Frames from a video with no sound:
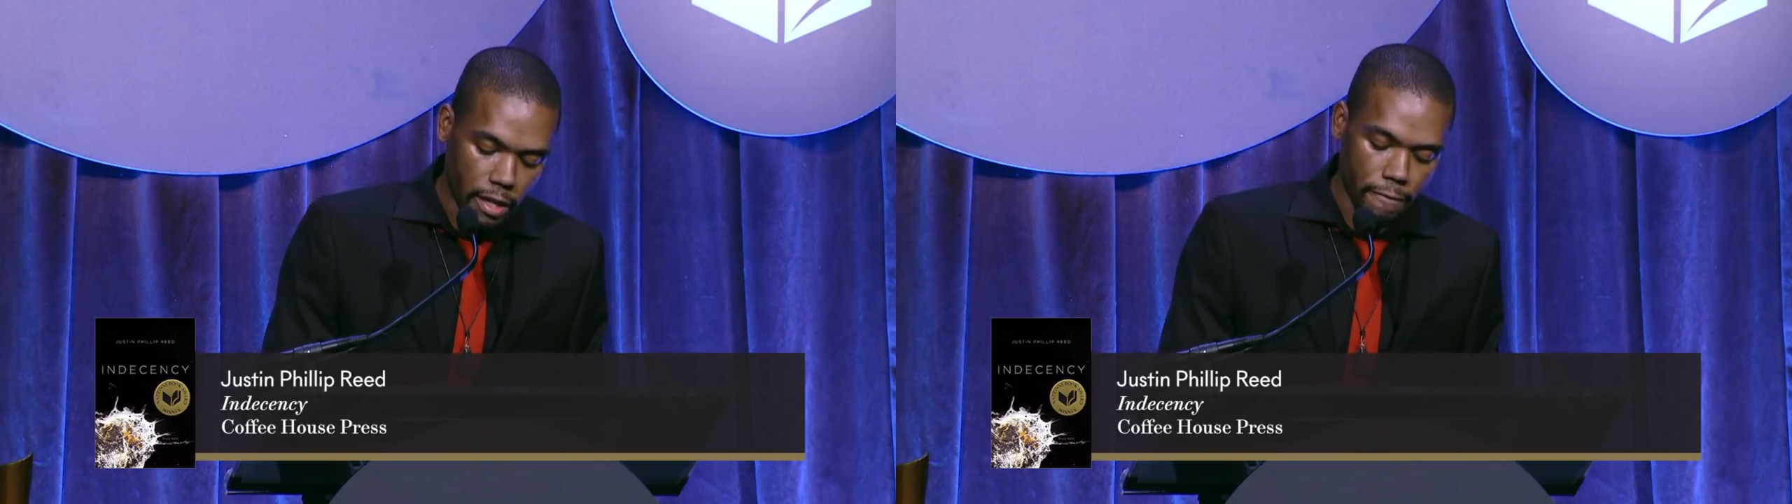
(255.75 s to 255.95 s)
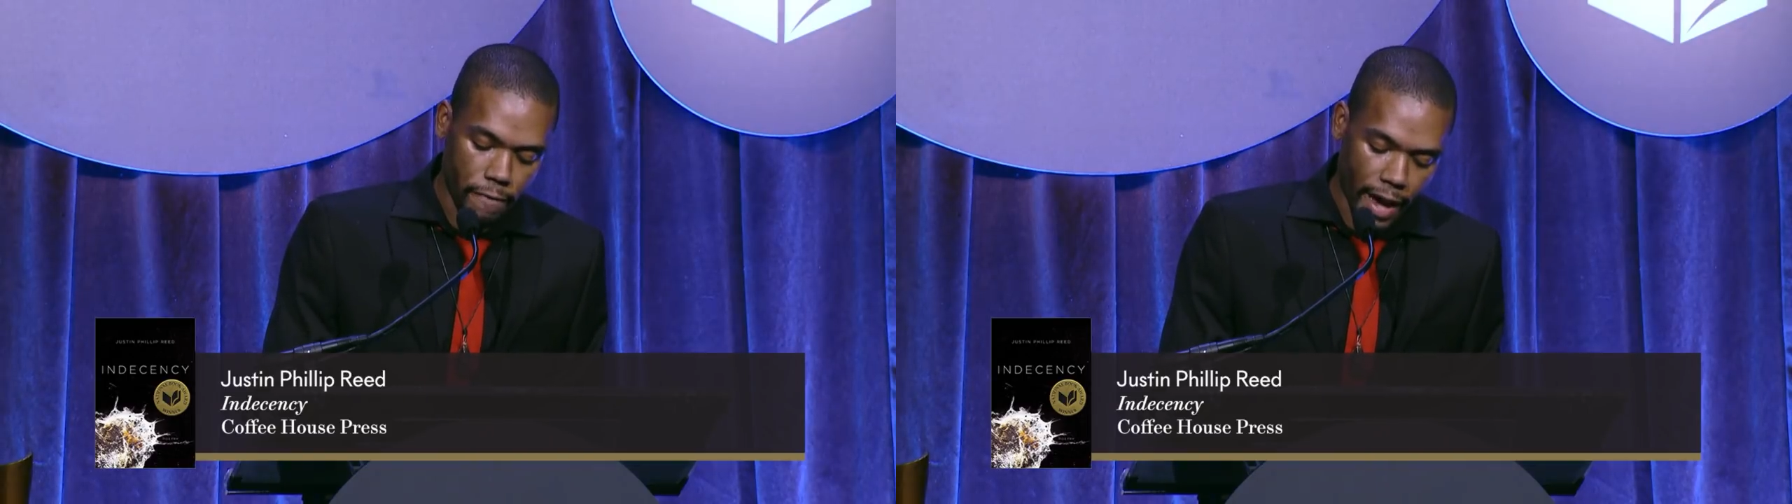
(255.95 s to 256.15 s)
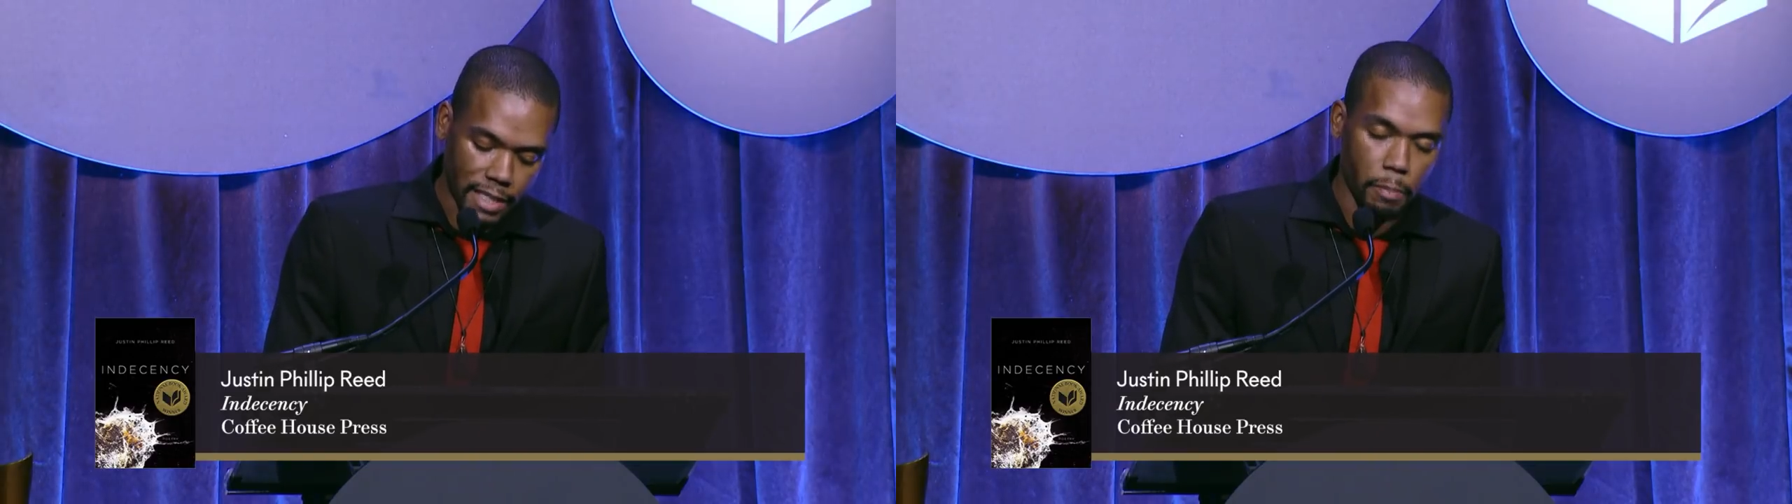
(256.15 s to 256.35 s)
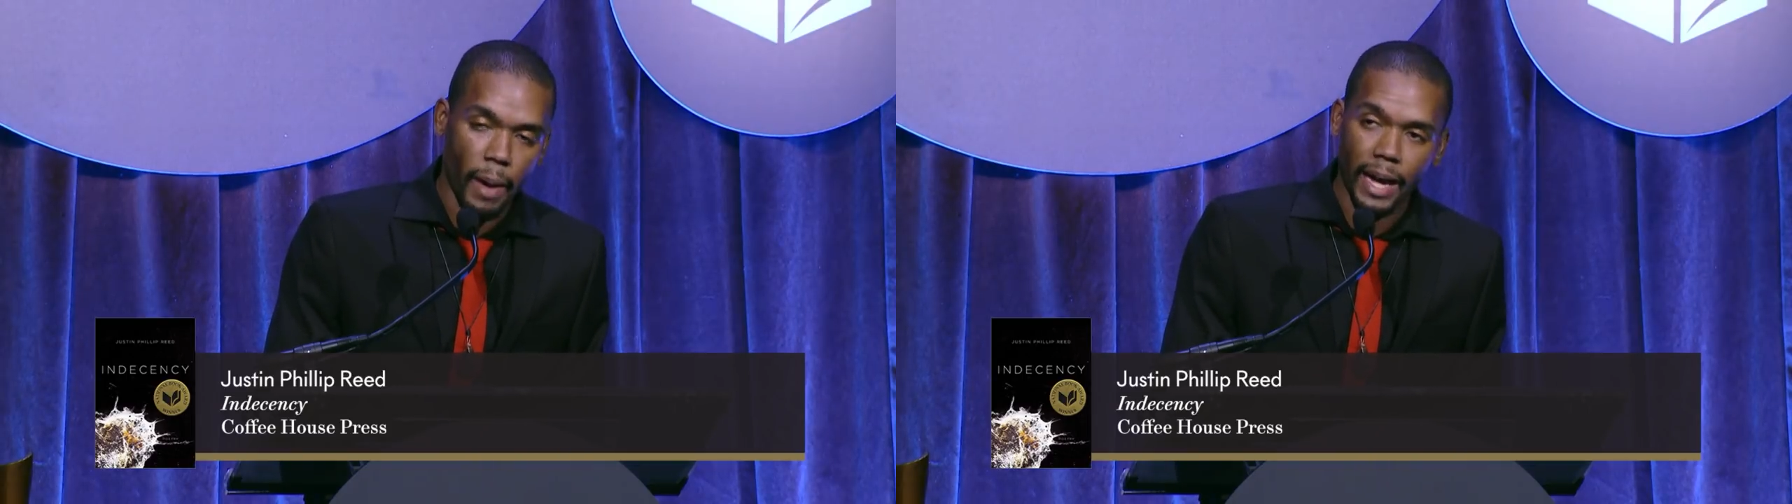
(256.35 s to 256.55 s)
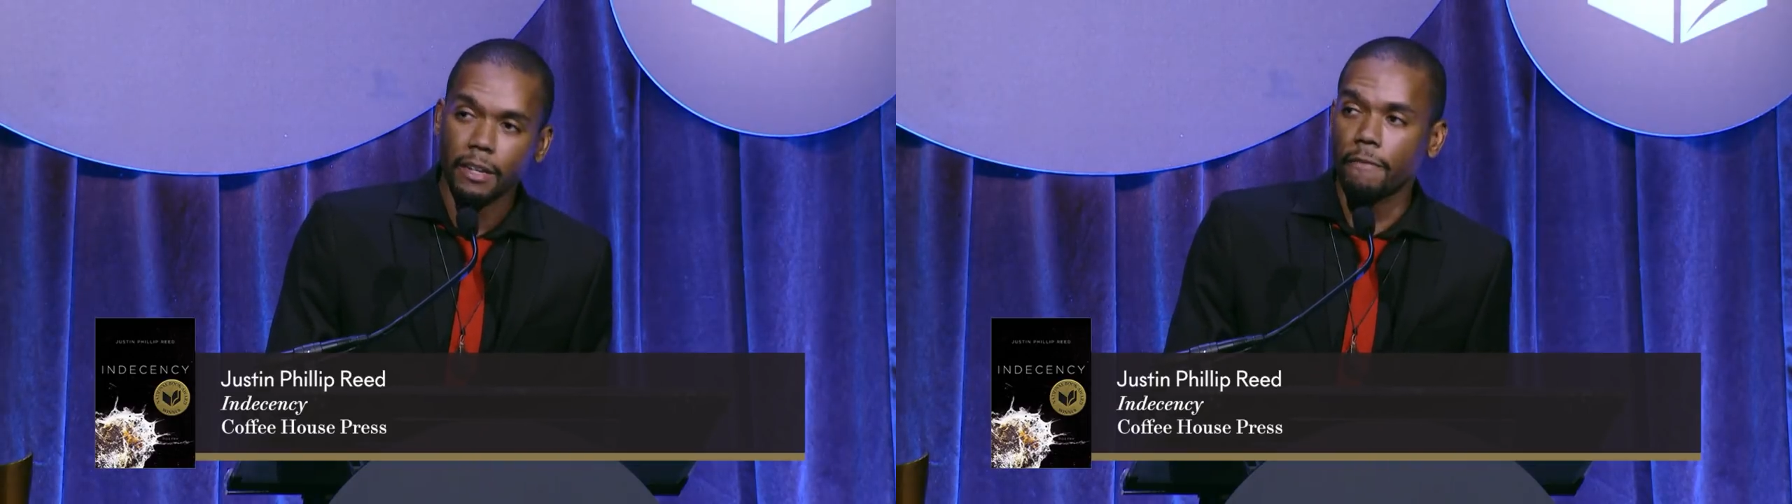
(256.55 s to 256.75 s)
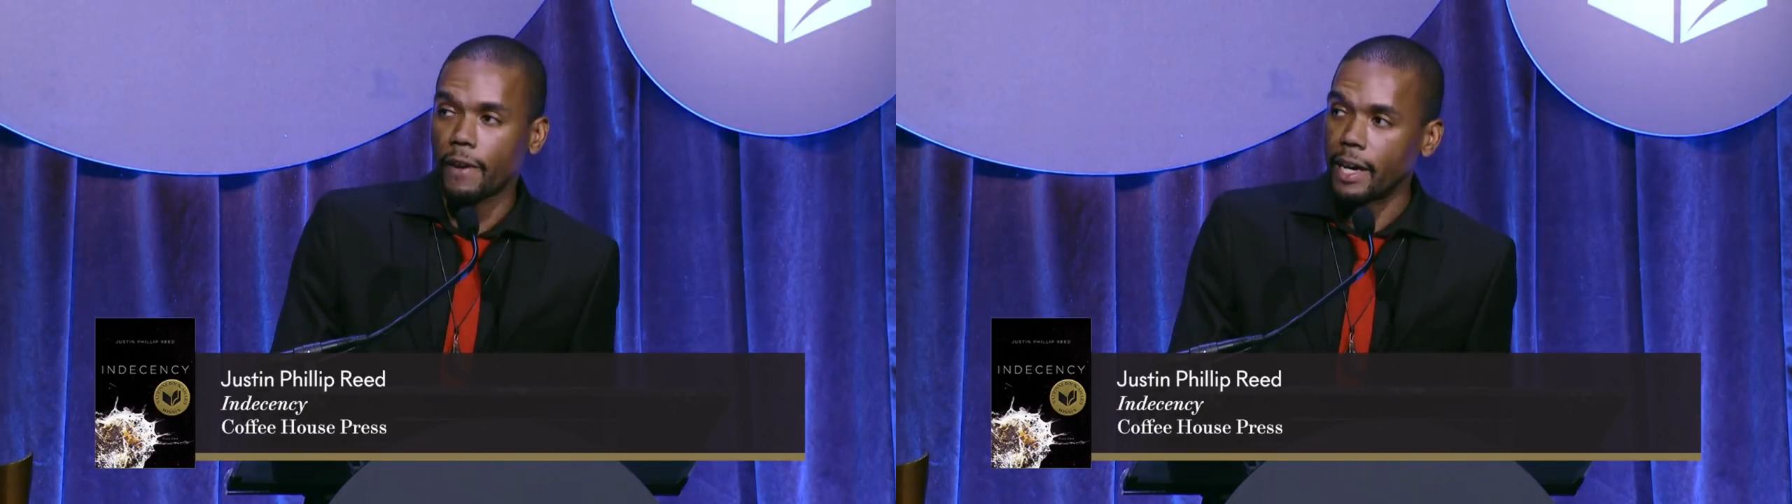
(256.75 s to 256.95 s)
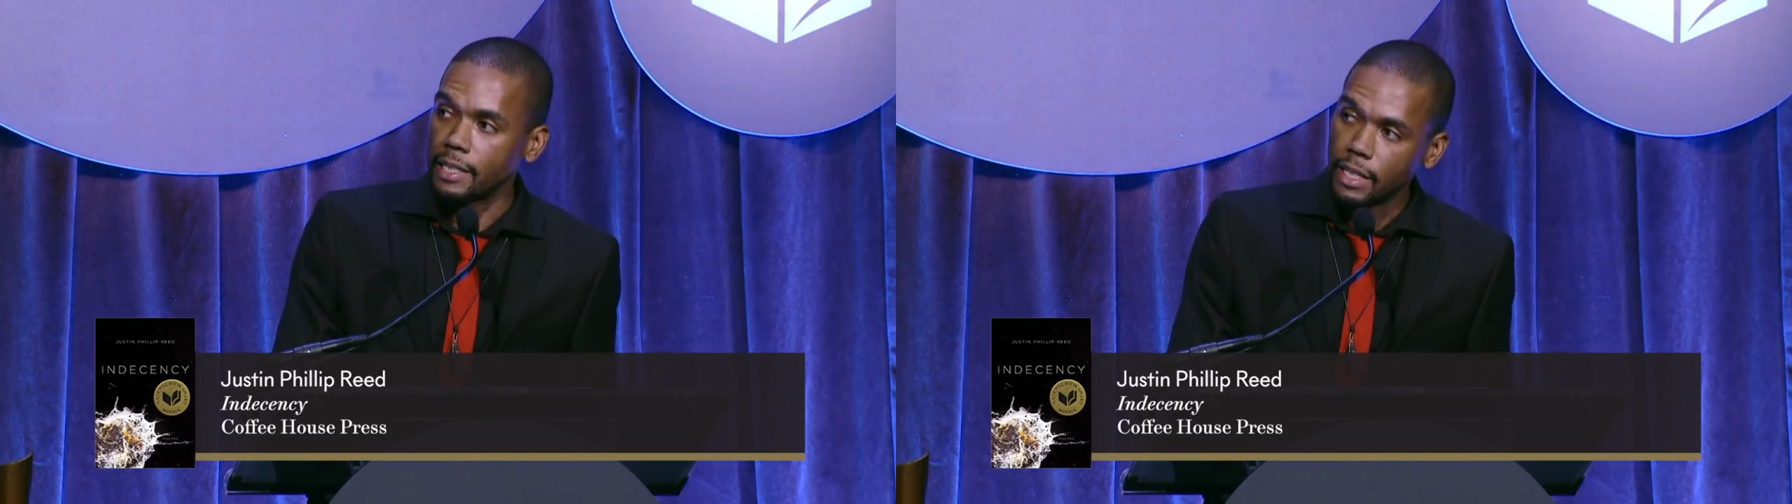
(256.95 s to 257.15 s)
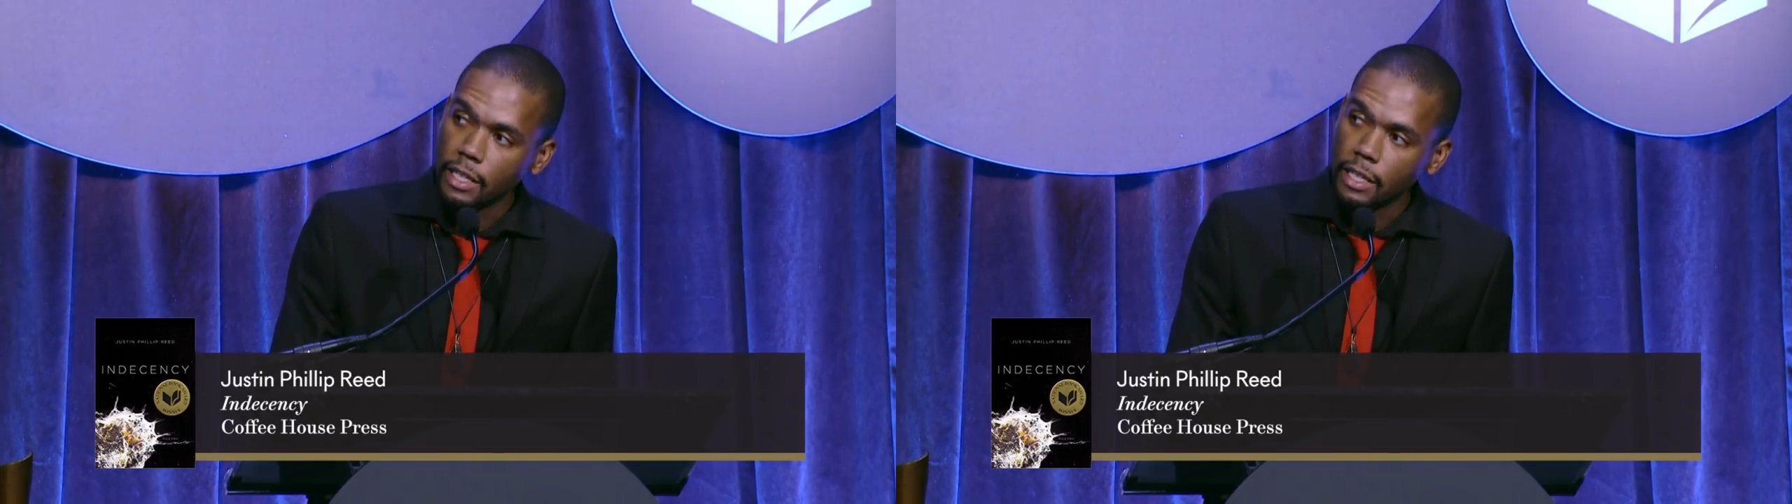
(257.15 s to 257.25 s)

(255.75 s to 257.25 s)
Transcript: in fact, magnifies